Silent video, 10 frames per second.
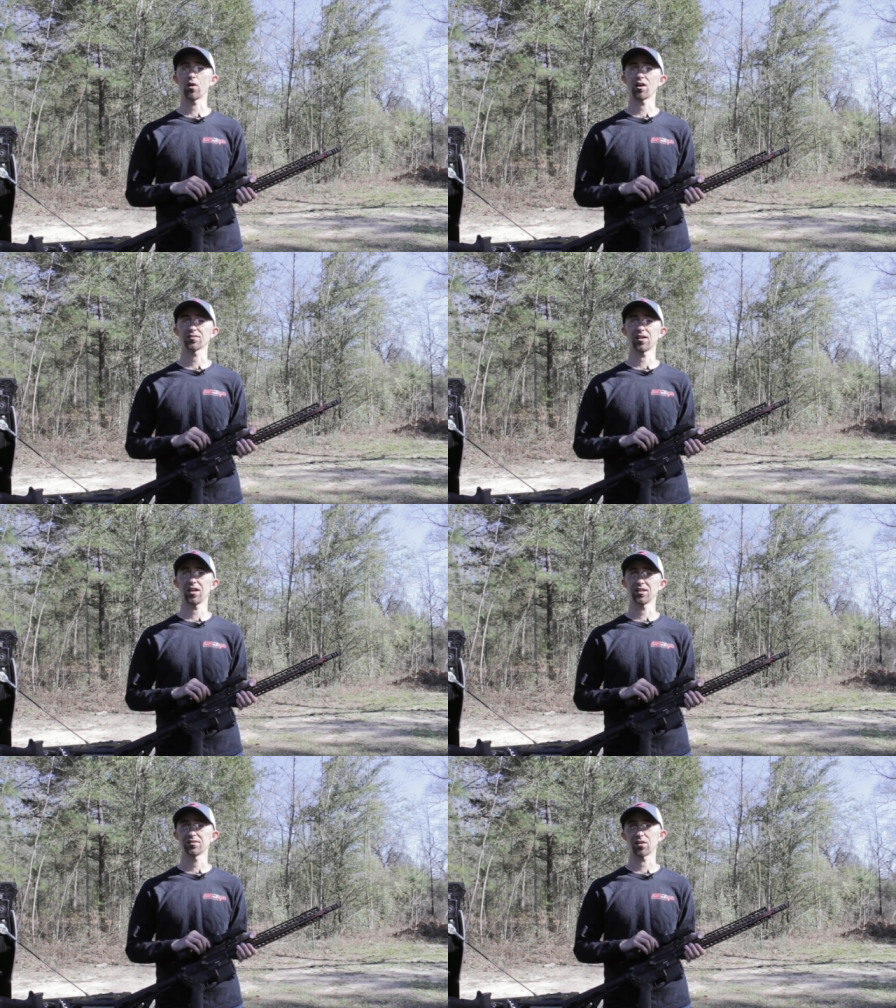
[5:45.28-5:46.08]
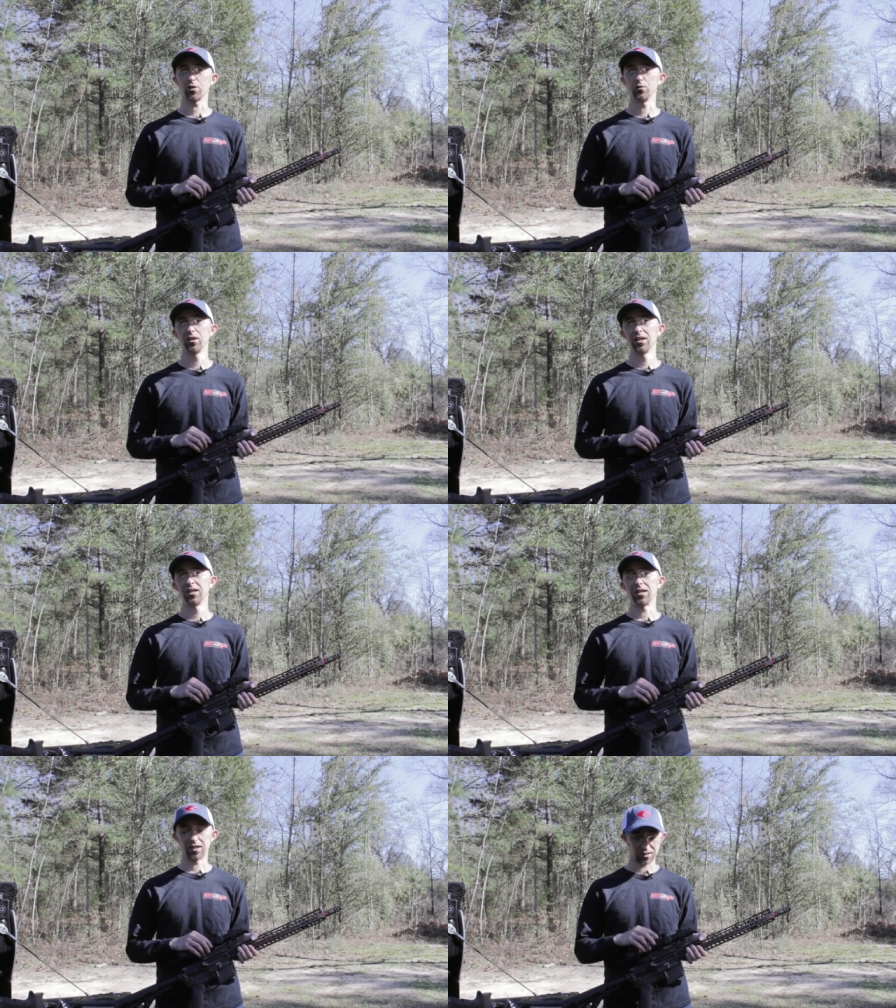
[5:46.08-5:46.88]
rock solid, so
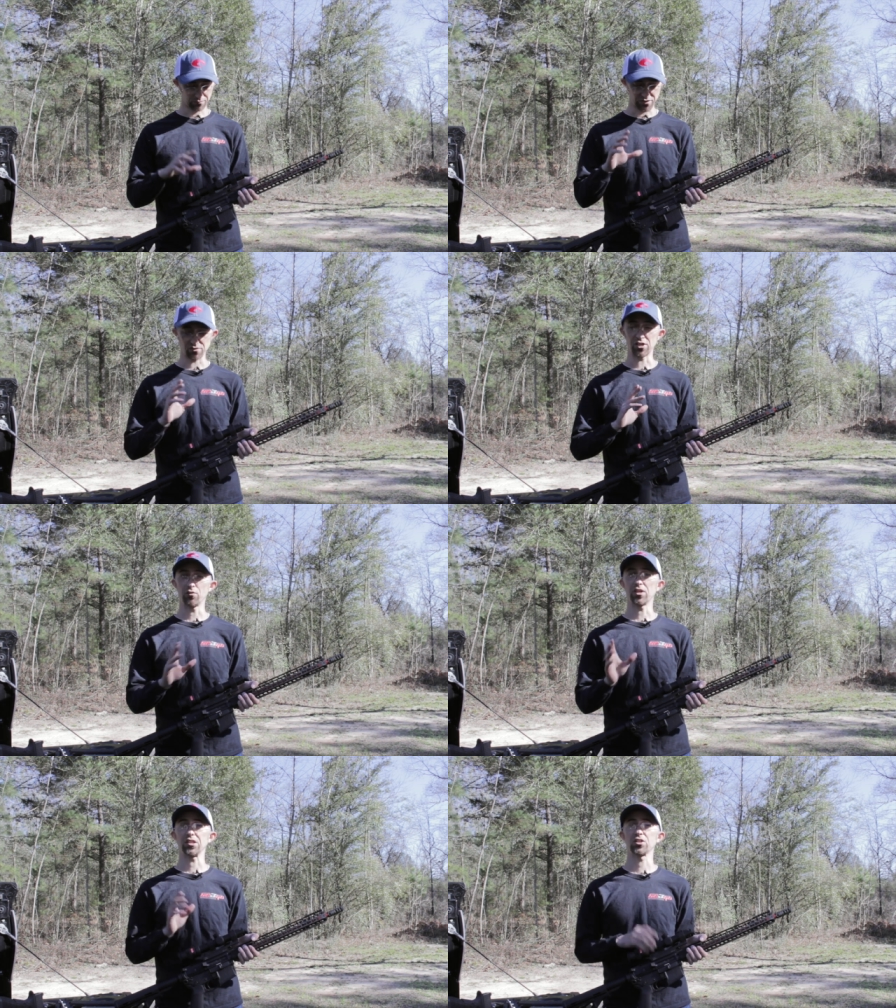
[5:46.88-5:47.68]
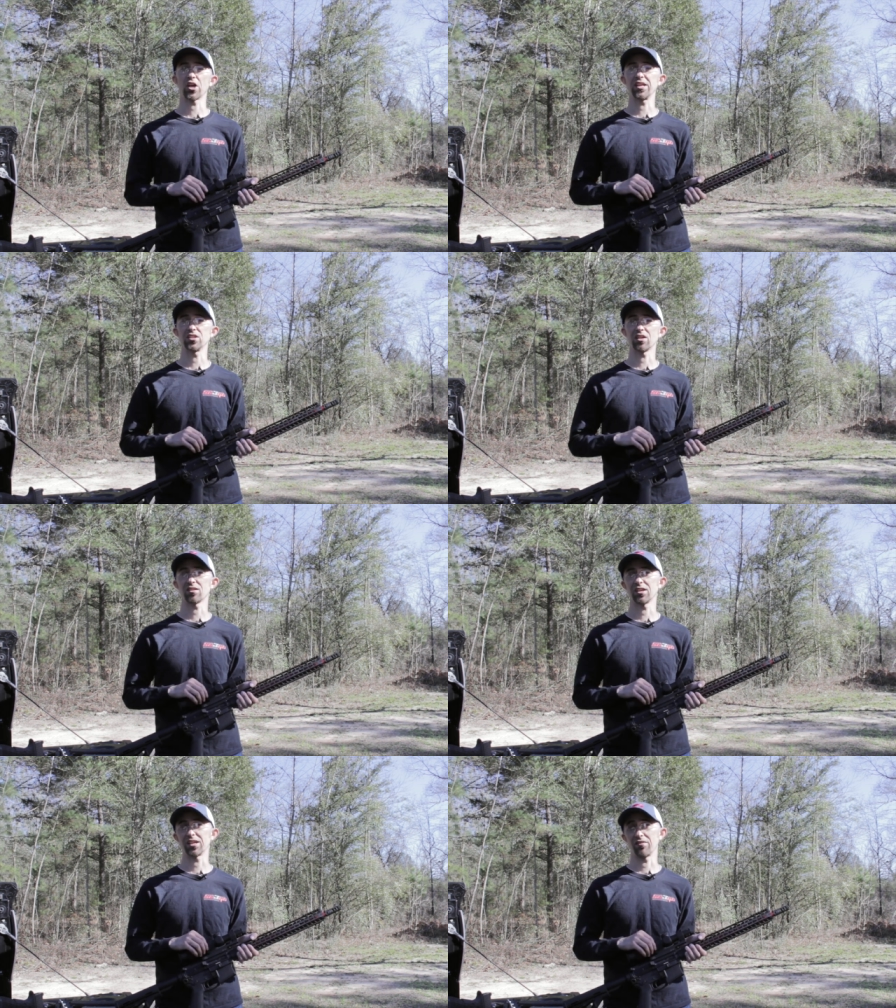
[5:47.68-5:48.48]
there's no need to change
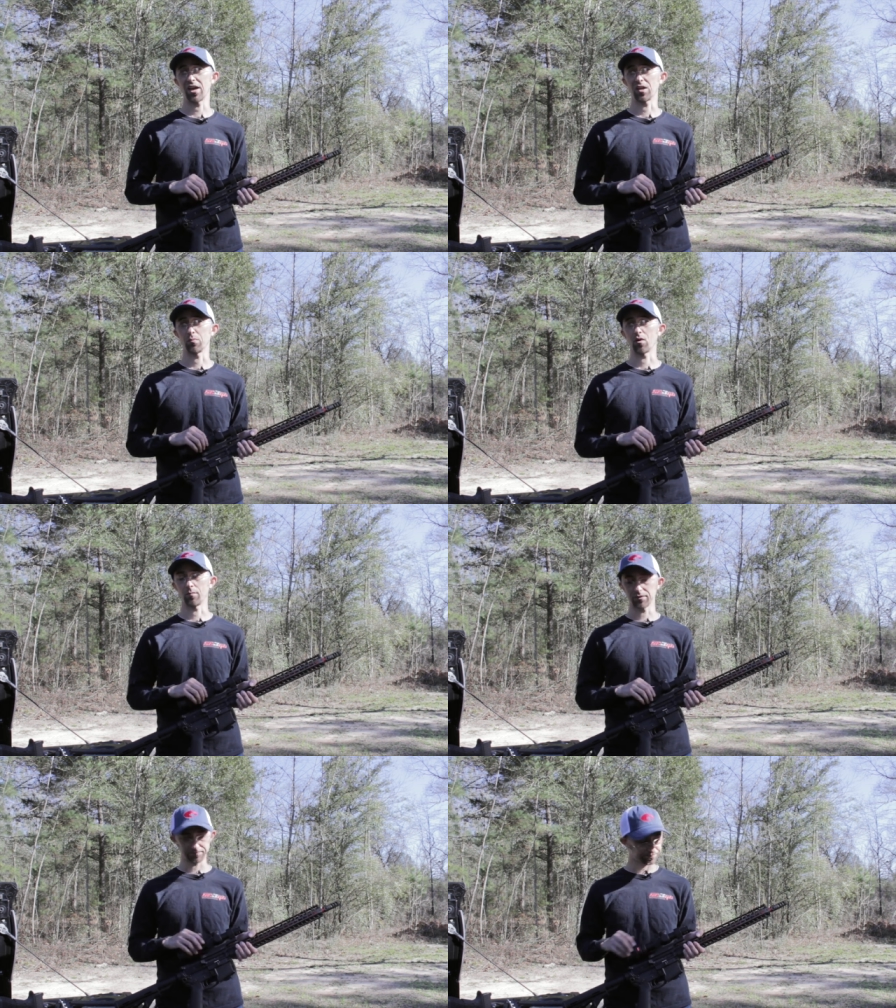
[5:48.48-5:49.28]
anything in that department.